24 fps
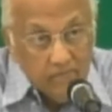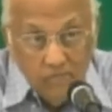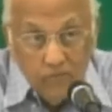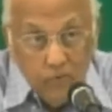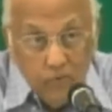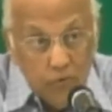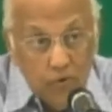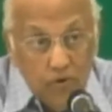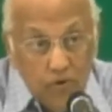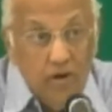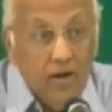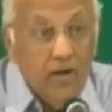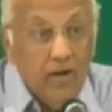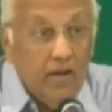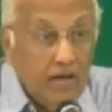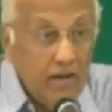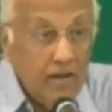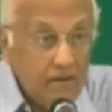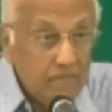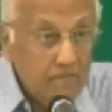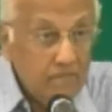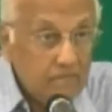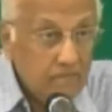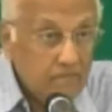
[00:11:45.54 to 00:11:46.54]
who
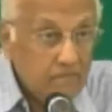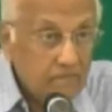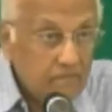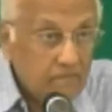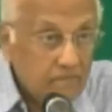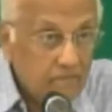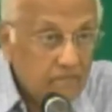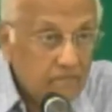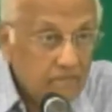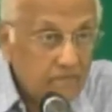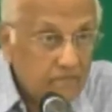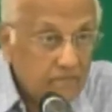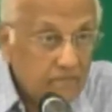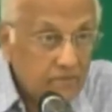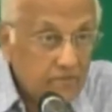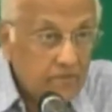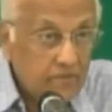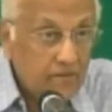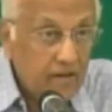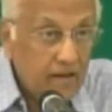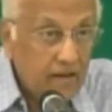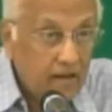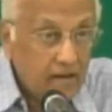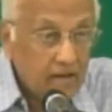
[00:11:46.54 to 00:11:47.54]
claim
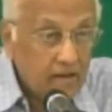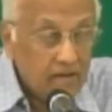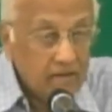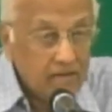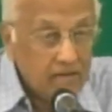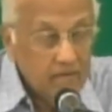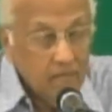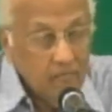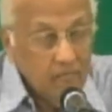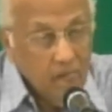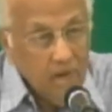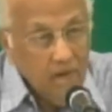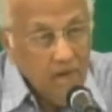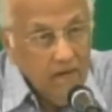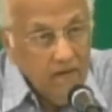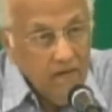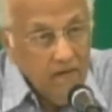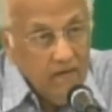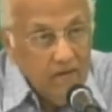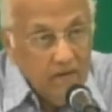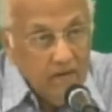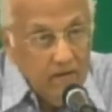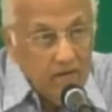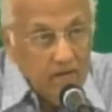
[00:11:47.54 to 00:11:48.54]
today
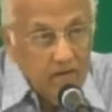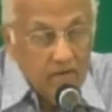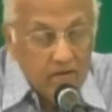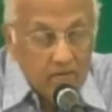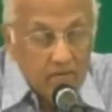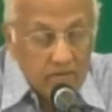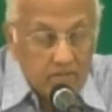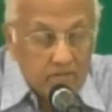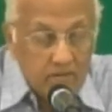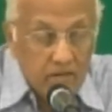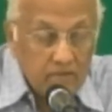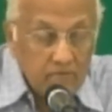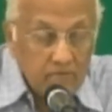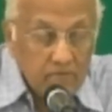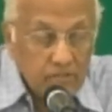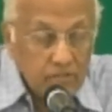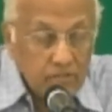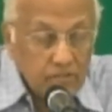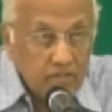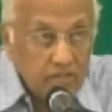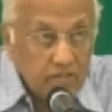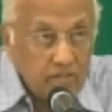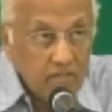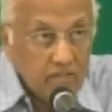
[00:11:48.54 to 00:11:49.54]
on
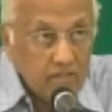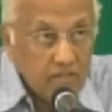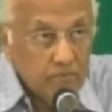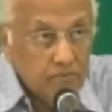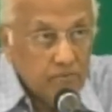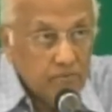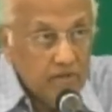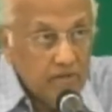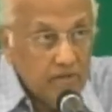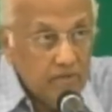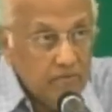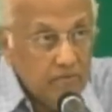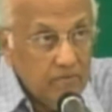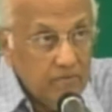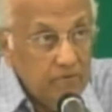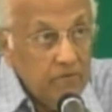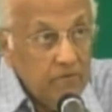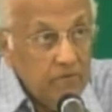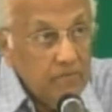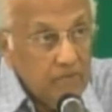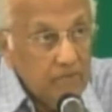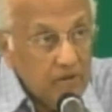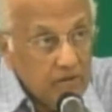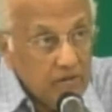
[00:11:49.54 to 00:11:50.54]
television and elsewhere to be
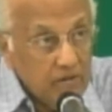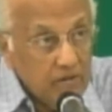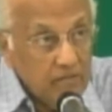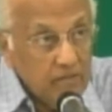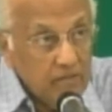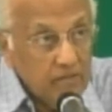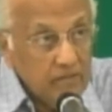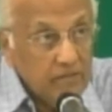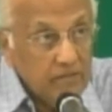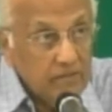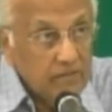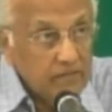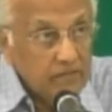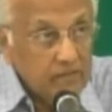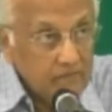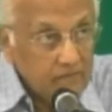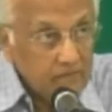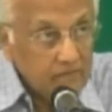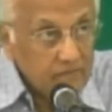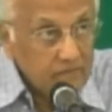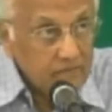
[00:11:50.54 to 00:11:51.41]
doing miracles and